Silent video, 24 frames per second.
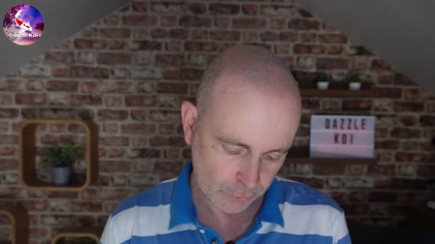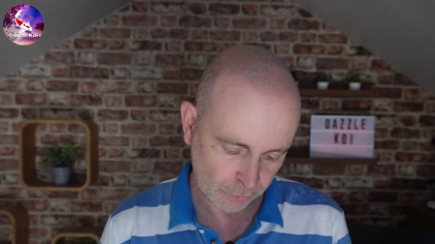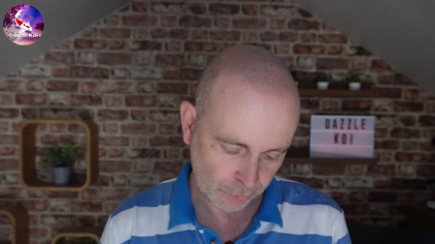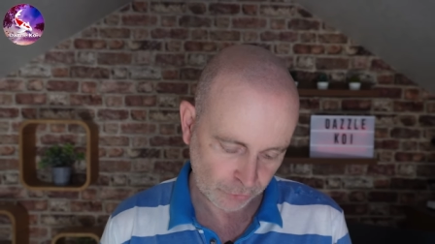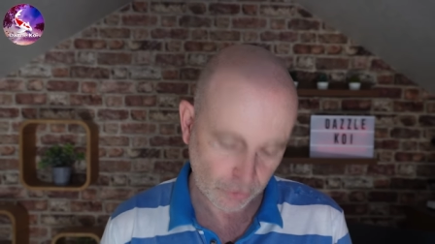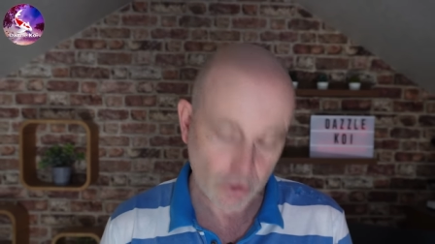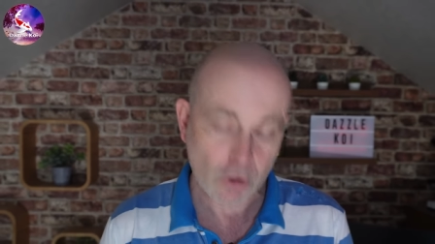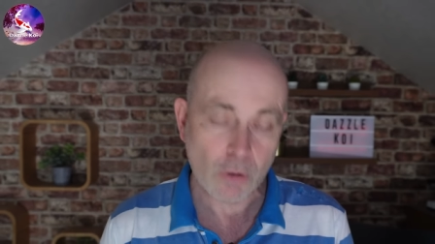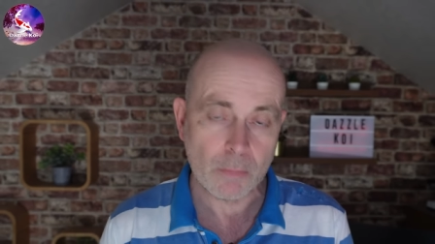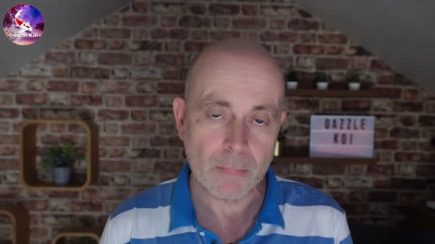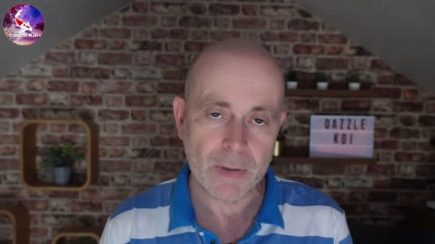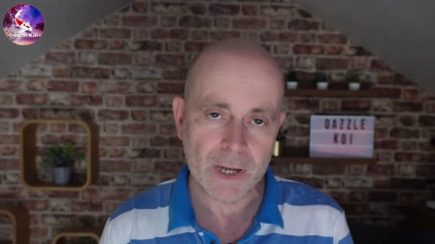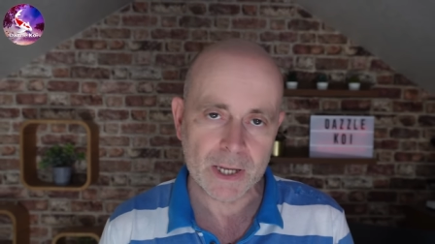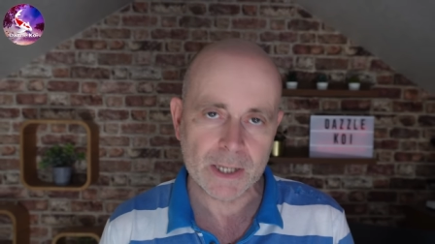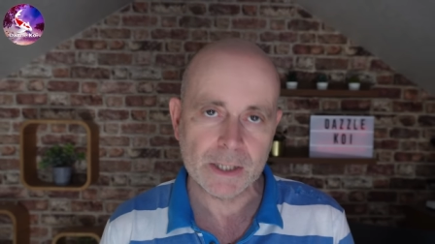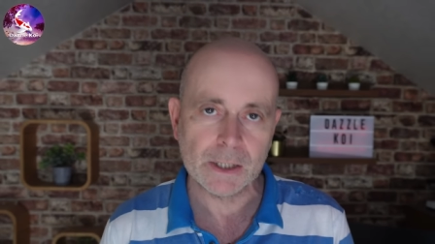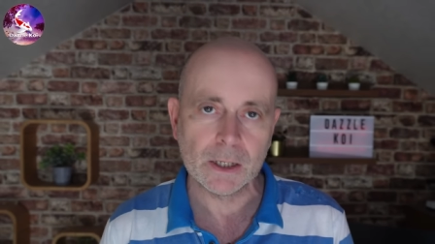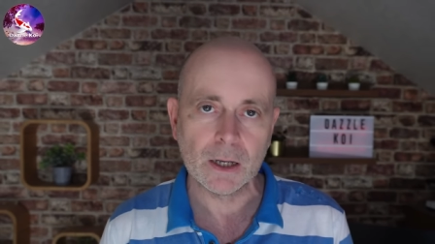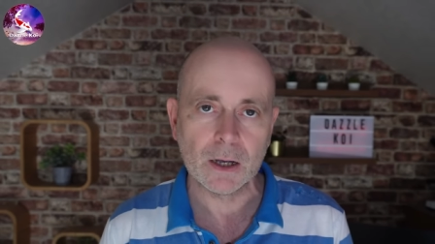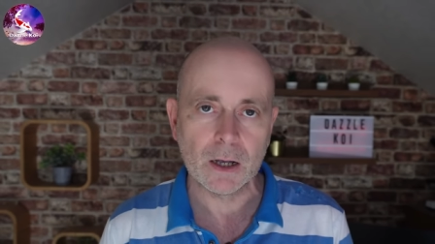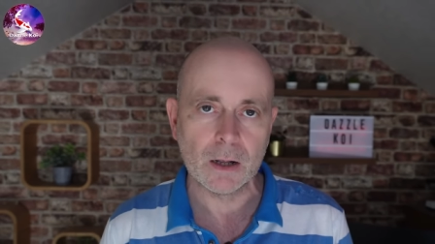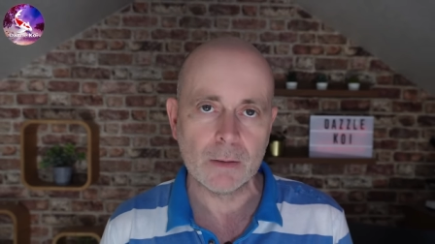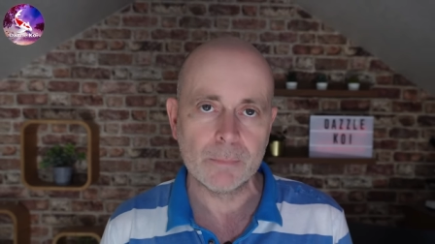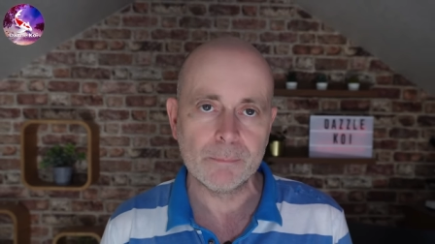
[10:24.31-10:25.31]
or show
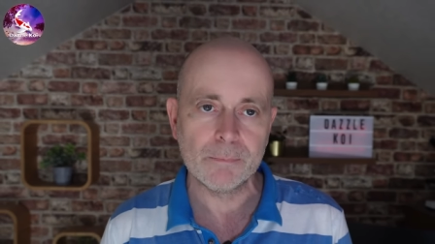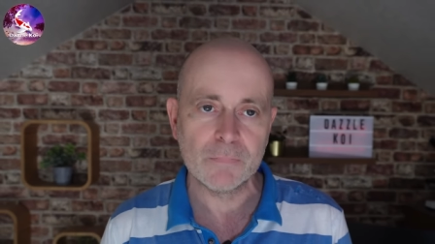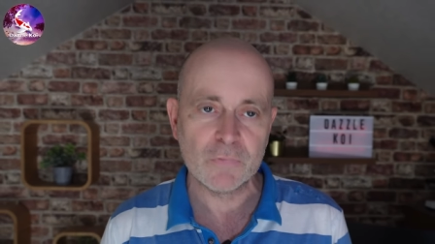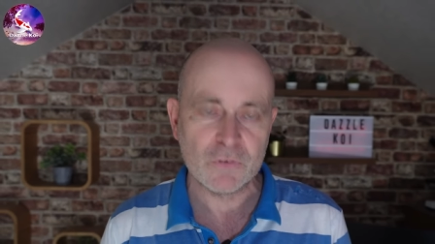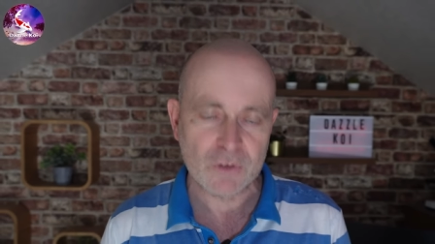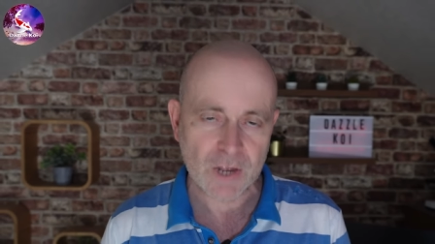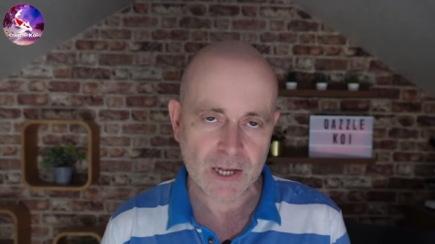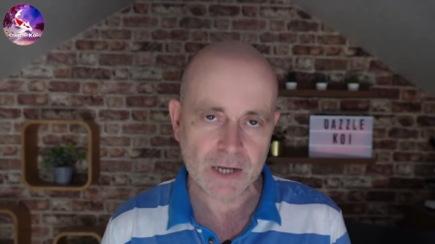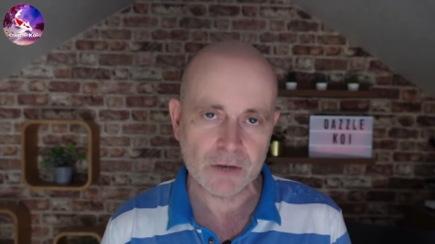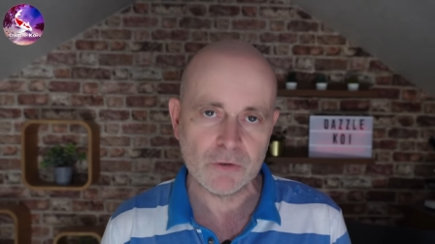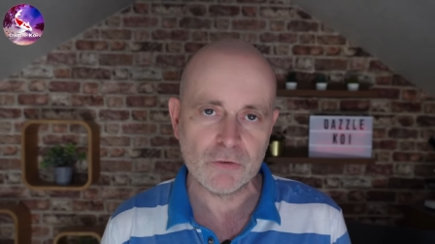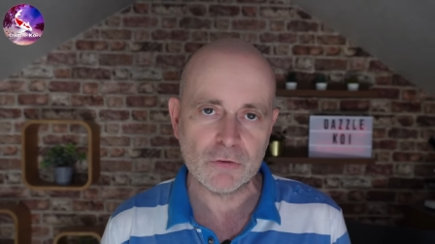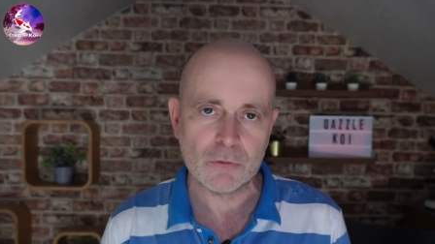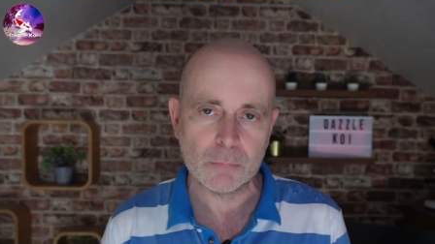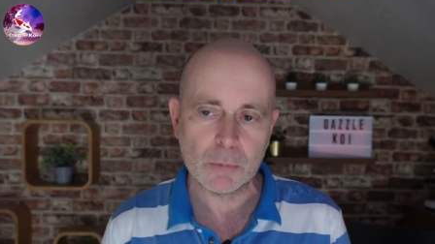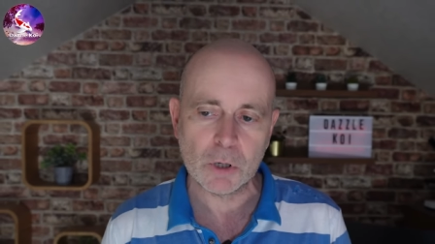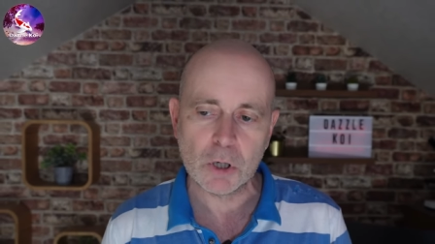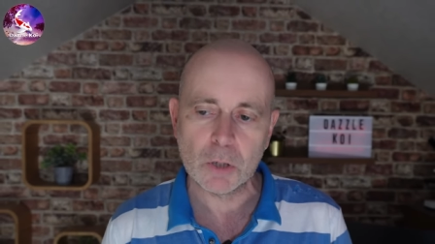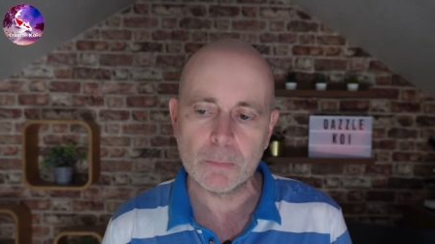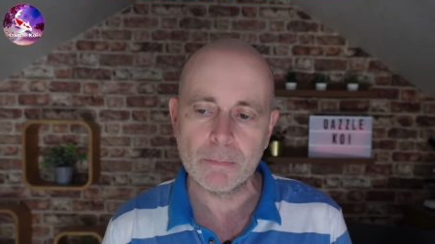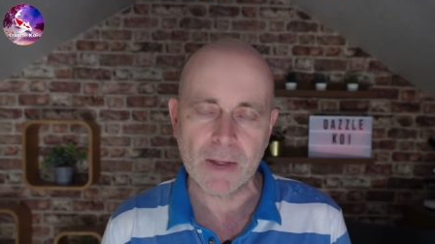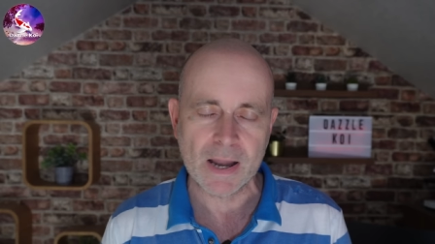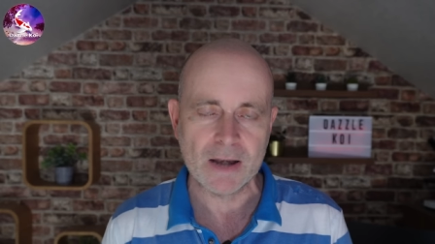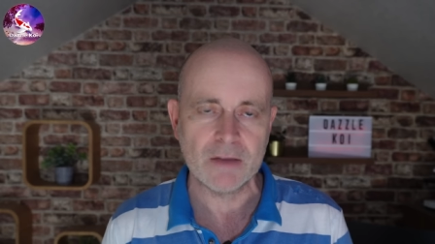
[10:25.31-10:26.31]
me a
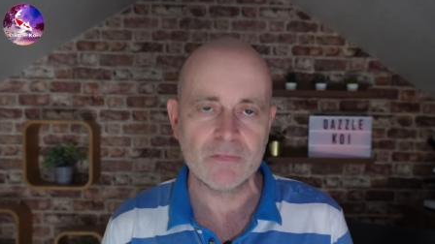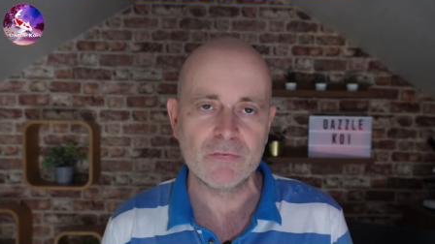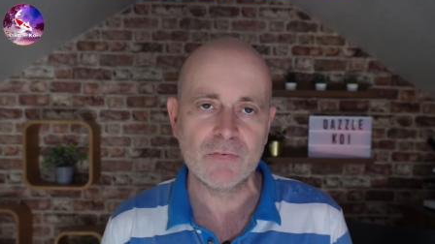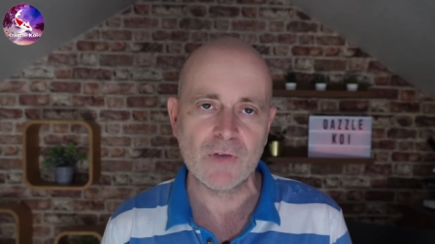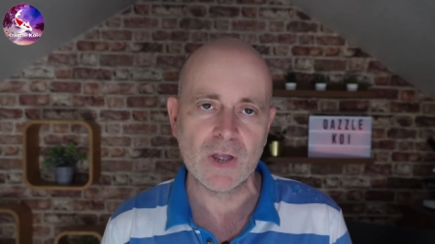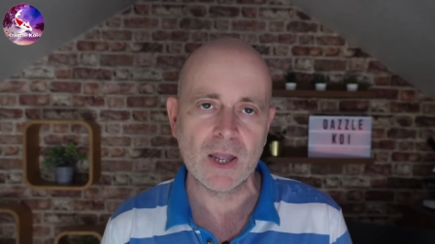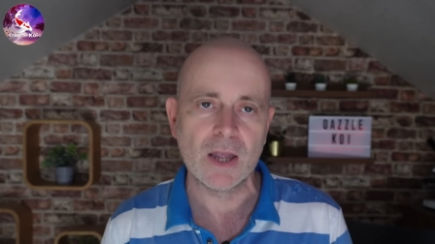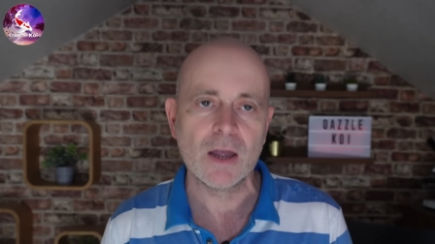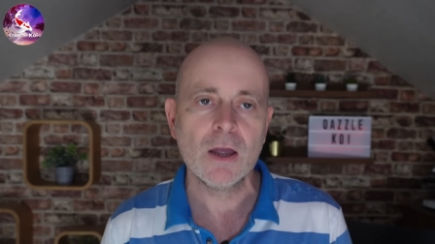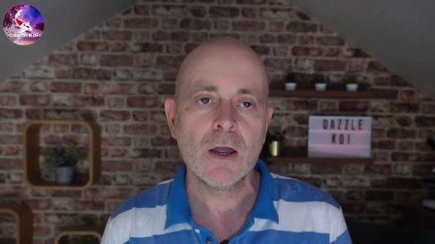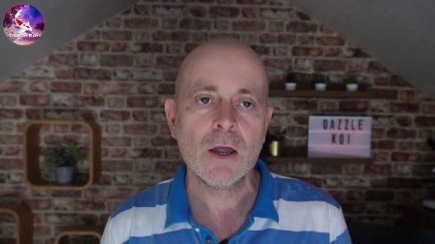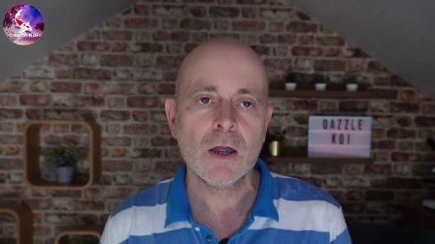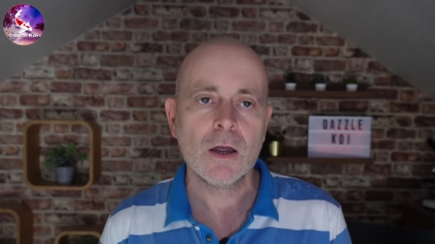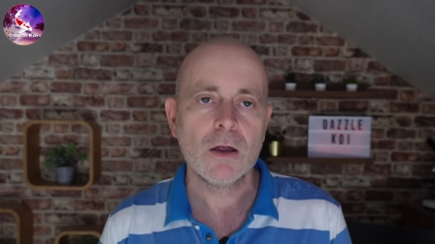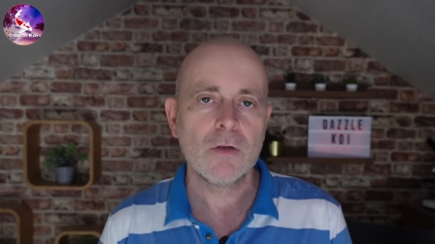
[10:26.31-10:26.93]
tangible benefit